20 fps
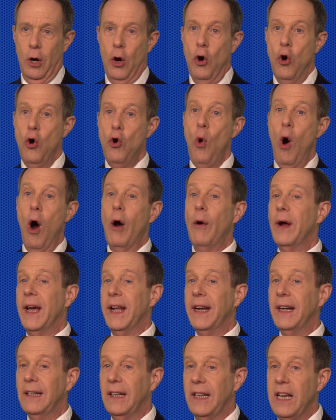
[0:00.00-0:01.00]
who are
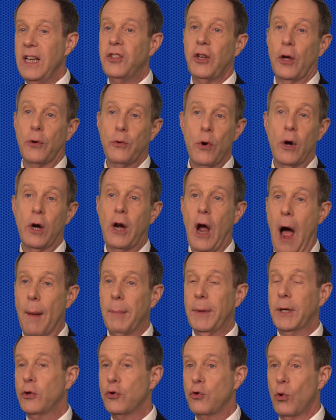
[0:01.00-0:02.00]
in a lease under a
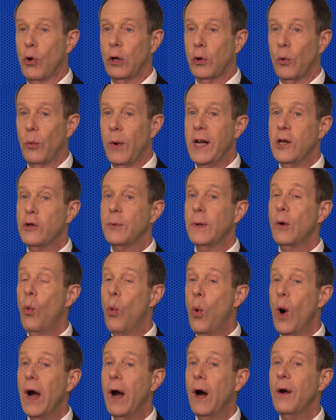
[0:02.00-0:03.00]
common control arrangement
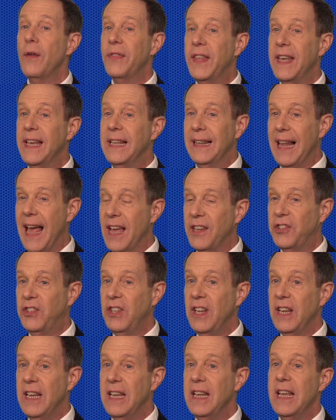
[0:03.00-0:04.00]
where the
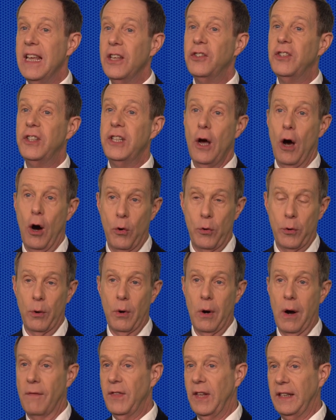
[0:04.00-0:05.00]
lessee is the owner
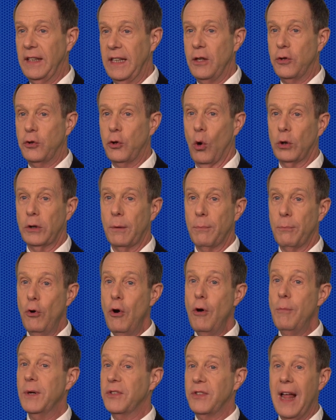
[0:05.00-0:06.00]
of the leasehold
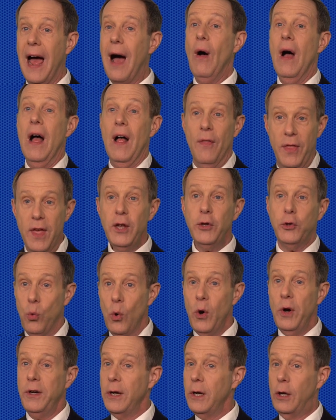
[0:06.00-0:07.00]
improvements. Now, this
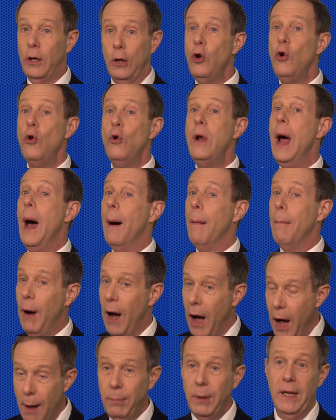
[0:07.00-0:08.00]
would include
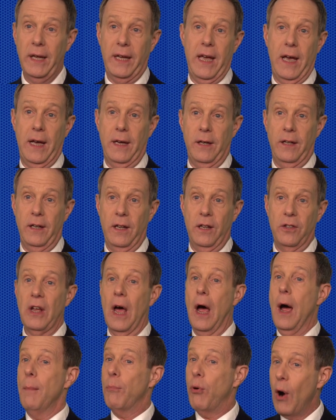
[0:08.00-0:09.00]
public entities,
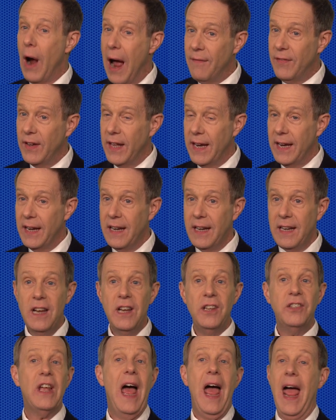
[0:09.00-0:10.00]
private
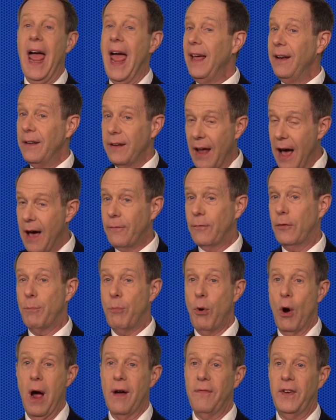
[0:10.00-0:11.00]
entities, and
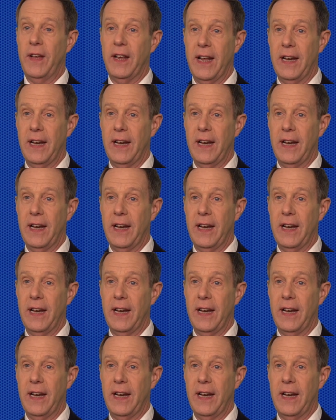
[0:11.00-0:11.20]
not-for-profit